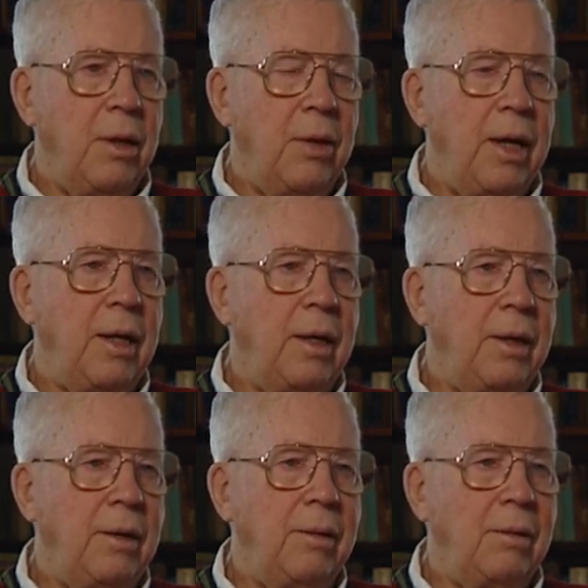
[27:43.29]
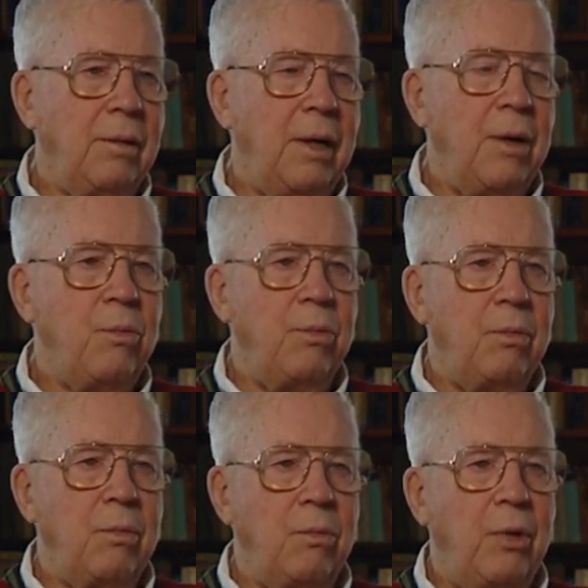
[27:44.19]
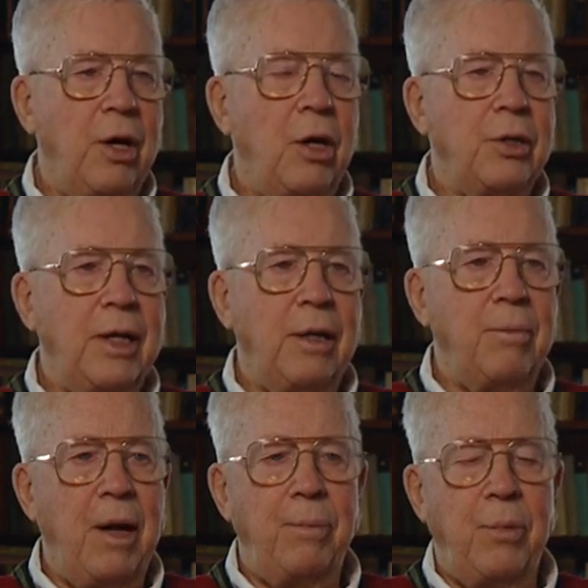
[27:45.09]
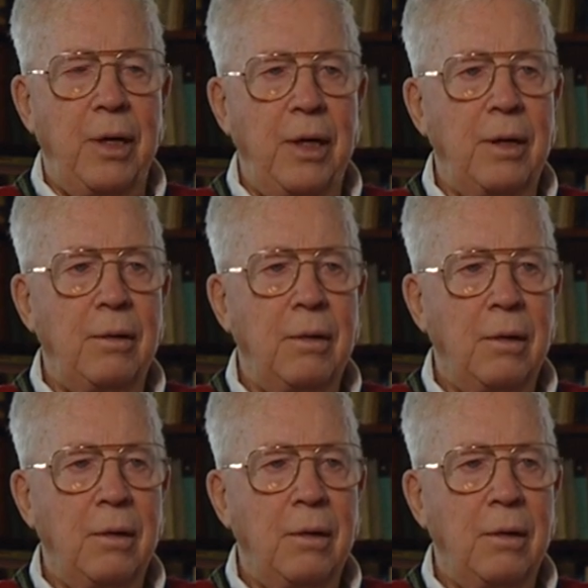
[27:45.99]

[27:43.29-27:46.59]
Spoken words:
And we had all taken map reading